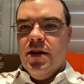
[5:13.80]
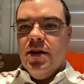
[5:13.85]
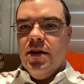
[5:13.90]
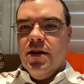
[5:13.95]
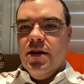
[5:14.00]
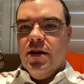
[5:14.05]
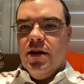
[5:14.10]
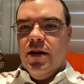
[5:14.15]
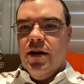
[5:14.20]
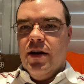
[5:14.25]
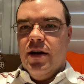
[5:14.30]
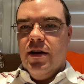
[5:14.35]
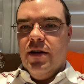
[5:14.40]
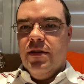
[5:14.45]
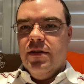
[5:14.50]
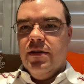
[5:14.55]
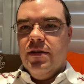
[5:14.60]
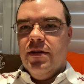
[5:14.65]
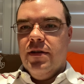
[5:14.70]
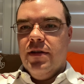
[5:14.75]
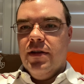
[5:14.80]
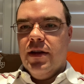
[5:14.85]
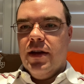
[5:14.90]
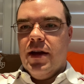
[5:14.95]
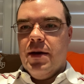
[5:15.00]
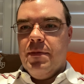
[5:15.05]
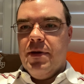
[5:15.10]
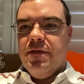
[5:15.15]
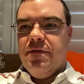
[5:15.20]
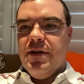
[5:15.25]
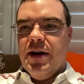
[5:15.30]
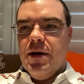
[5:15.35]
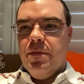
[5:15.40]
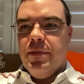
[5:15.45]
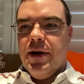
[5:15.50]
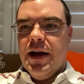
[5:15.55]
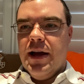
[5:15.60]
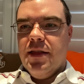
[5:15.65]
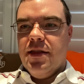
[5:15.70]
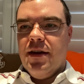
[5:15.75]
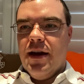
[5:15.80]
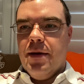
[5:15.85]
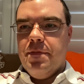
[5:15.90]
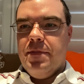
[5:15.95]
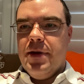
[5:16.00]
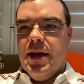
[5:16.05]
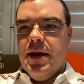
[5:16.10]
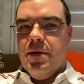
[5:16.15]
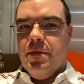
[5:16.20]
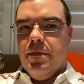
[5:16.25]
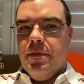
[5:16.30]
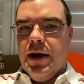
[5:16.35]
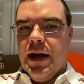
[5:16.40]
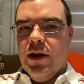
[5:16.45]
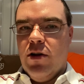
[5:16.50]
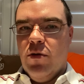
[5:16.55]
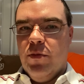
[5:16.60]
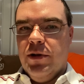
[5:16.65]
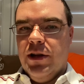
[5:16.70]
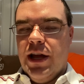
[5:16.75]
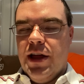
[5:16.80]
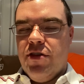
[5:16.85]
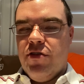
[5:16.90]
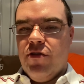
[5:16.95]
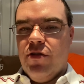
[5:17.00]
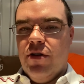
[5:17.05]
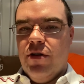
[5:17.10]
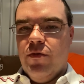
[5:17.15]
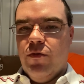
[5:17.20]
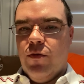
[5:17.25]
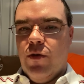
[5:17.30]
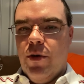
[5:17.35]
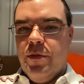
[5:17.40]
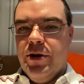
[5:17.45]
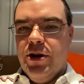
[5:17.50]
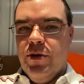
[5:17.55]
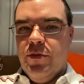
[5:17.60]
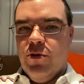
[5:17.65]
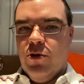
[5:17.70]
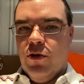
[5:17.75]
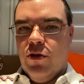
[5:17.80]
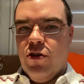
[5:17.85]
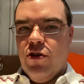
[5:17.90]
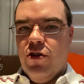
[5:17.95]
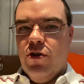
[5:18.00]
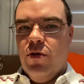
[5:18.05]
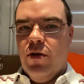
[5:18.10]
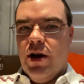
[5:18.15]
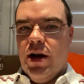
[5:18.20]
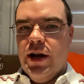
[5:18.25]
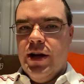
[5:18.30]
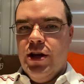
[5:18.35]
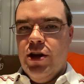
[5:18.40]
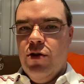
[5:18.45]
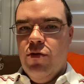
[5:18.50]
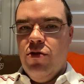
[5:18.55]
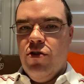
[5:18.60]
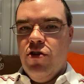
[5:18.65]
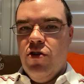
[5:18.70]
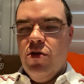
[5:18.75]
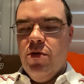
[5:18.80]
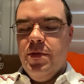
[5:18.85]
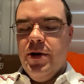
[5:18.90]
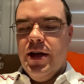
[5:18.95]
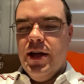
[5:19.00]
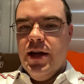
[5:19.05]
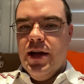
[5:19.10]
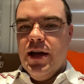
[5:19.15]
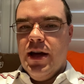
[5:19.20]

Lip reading: can be found by typing Michael Balesta Roman numeral 2 on YouTube.